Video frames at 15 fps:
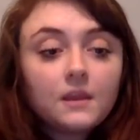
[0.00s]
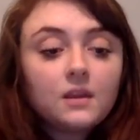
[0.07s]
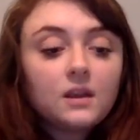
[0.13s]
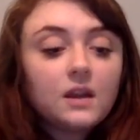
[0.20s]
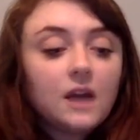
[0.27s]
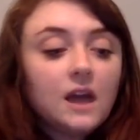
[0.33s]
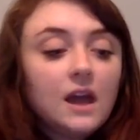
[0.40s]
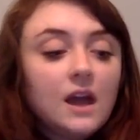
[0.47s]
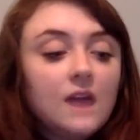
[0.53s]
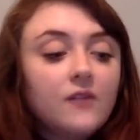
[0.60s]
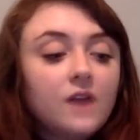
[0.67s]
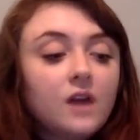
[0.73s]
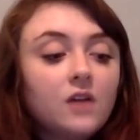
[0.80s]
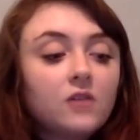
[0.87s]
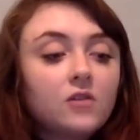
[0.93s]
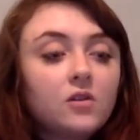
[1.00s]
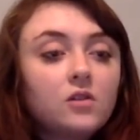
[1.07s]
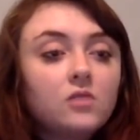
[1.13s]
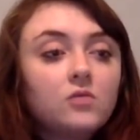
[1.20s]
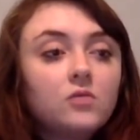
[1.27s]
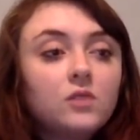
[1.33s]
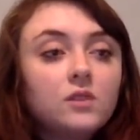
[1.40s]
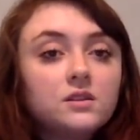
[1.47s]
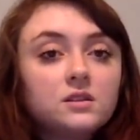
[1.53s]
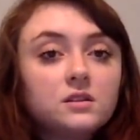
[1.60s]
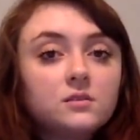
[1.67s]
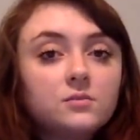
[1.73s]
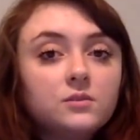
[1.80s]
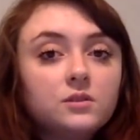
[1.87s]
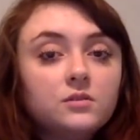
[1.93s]
Like I have alcohol once in
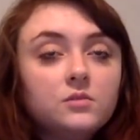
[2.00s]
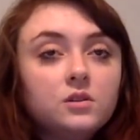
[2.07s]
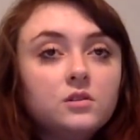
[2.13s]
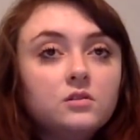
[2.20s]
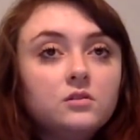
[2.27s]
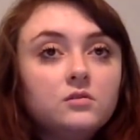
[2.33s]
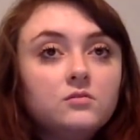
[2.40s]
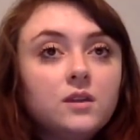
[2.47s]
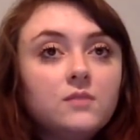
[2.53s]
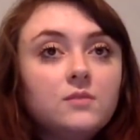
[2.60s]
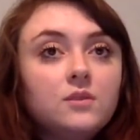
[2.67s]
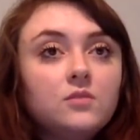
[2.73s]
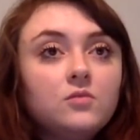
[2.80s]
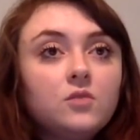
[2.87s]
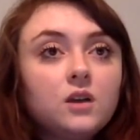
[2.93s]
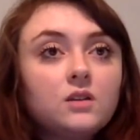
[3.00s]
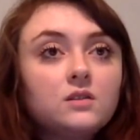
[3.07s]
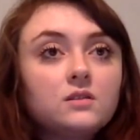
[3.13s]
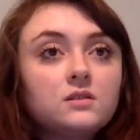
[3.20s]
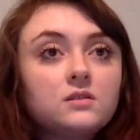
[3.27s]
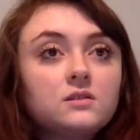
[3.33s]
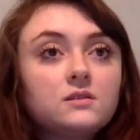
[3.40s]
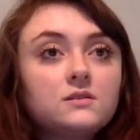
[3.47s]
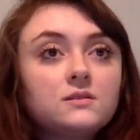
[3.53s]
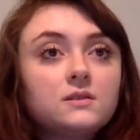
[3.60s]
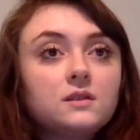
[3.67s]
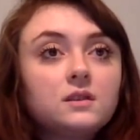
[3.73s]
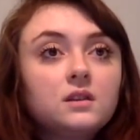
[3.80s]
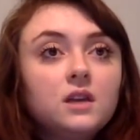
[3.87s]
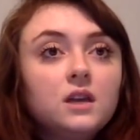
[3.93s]
a blue moon, maybe once,
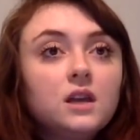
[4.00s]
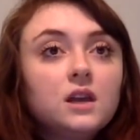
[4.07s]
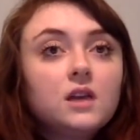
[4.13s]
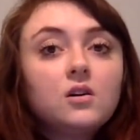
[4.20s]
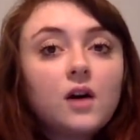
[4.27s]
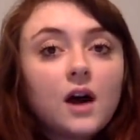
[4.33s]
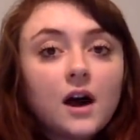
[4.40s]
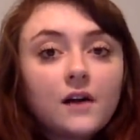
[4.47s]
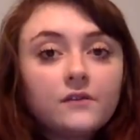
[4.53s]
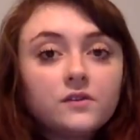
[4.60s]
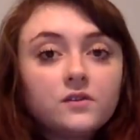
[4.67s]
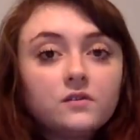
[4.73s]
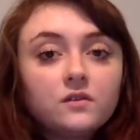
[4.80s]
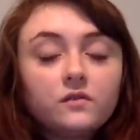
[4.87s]
and I don't have to.